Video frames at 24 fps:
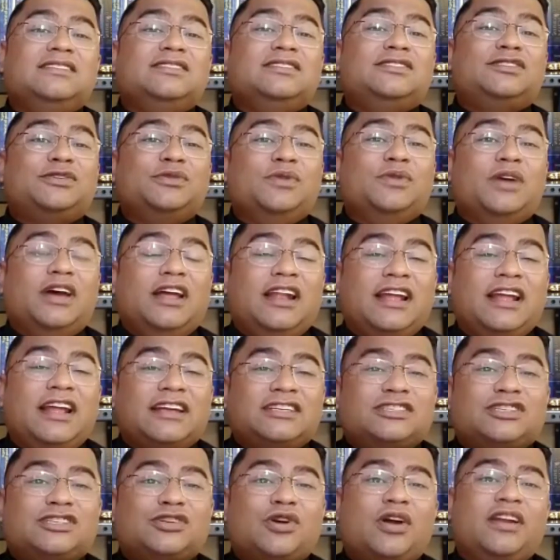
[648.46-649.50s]
through
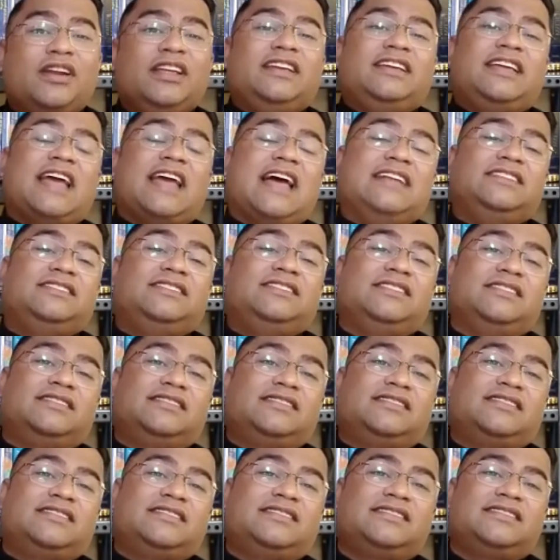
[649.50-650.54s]
electronic
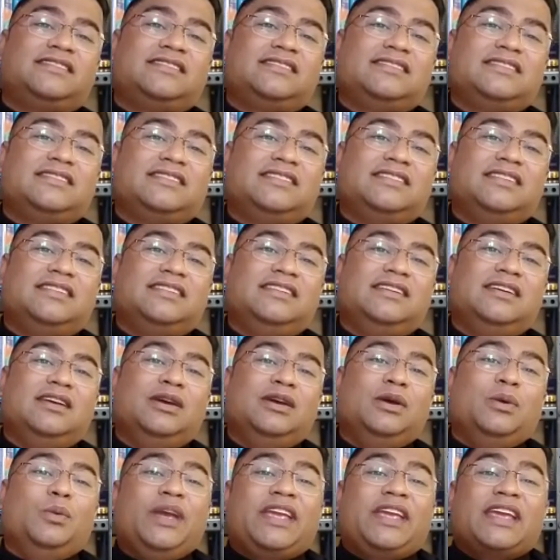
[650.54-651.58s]
gadgets.
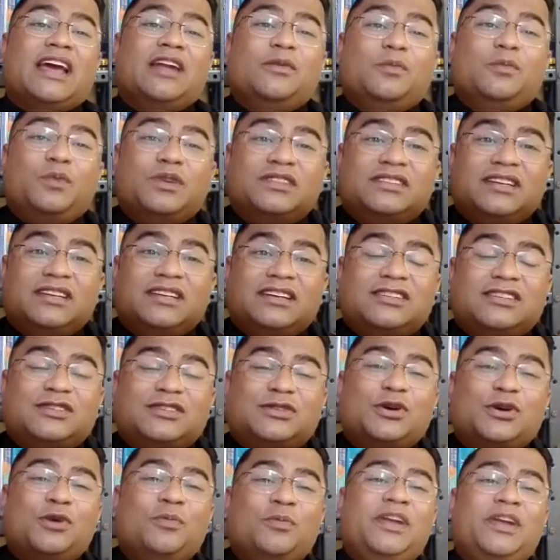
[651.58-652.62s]
We can visit
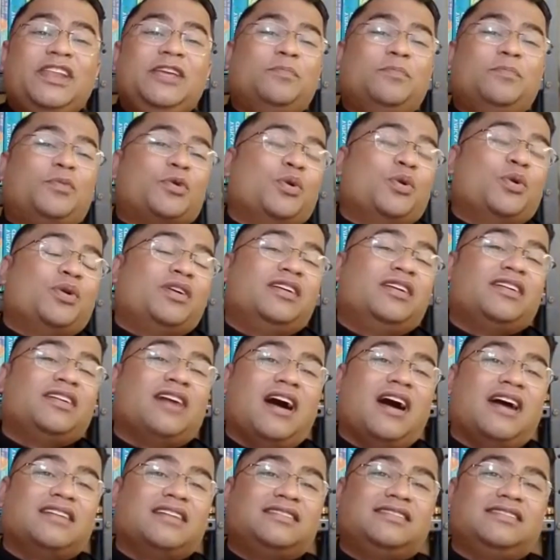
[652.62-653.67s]
so many
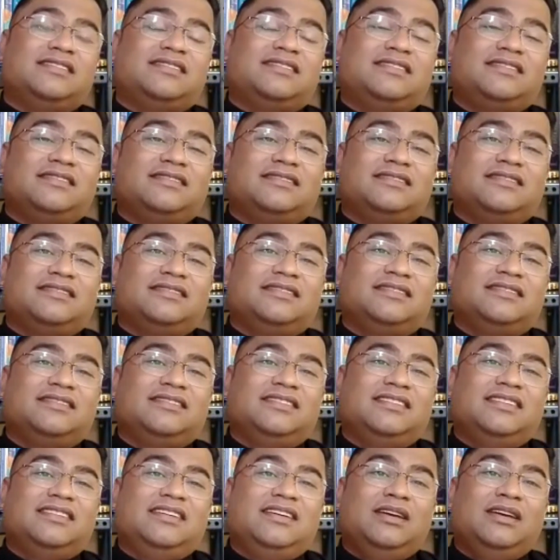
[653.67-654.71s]
broken-hearted.
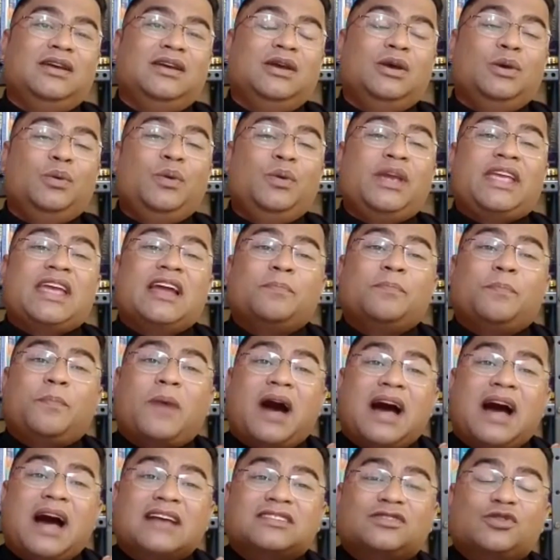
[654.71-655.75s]
We can
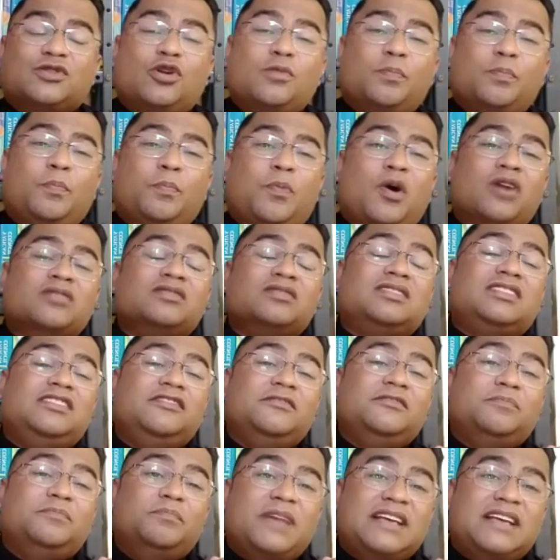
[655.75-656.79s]
pass on
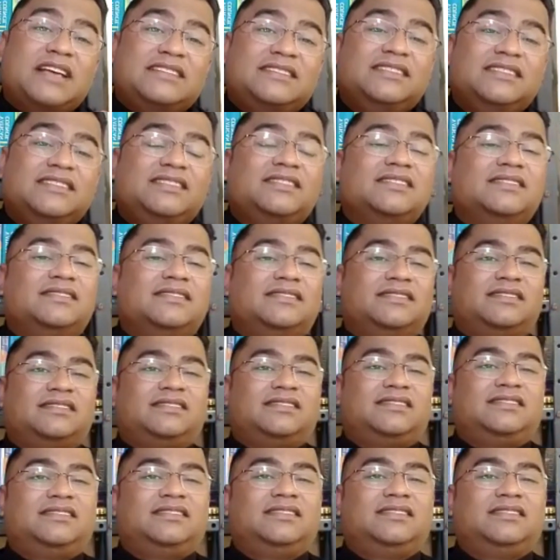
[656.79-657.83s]
positive
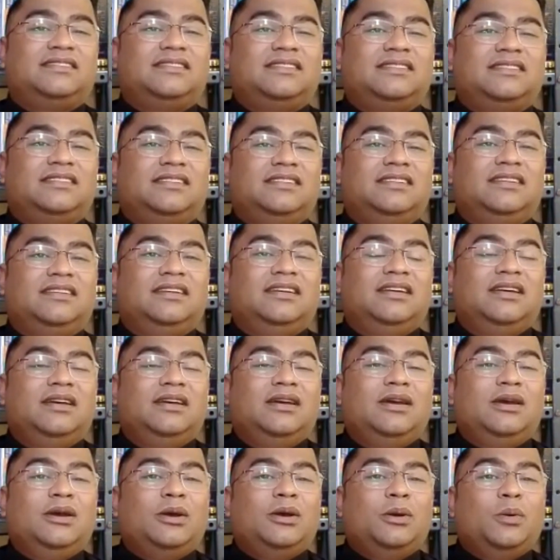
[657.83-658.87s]
messages.
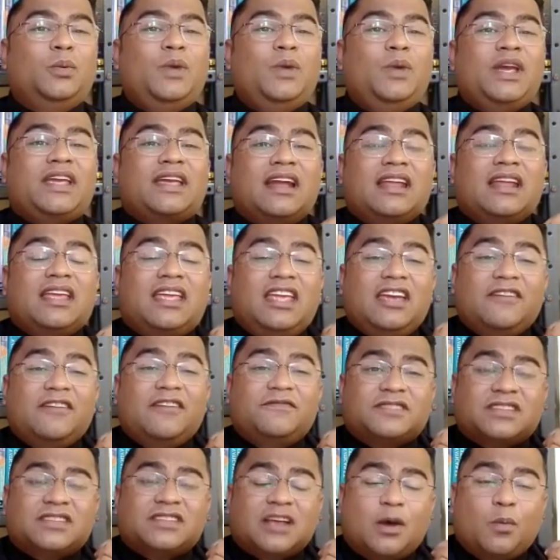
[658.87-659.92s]
We can
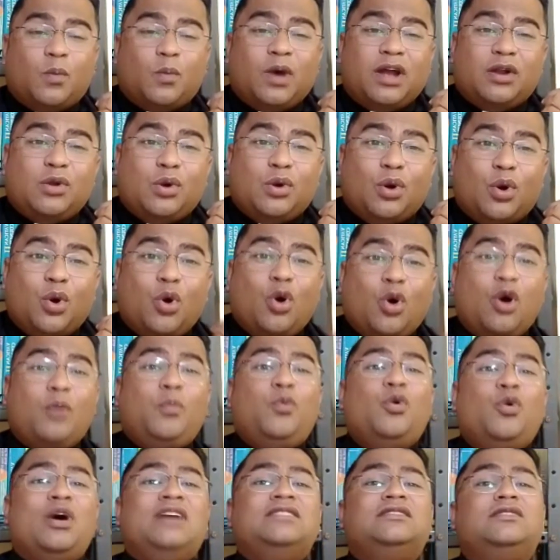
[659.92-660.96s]
give someone hope
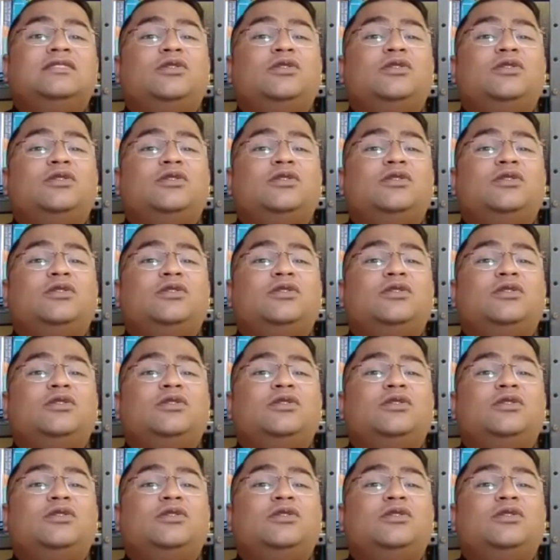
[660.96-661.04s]
who has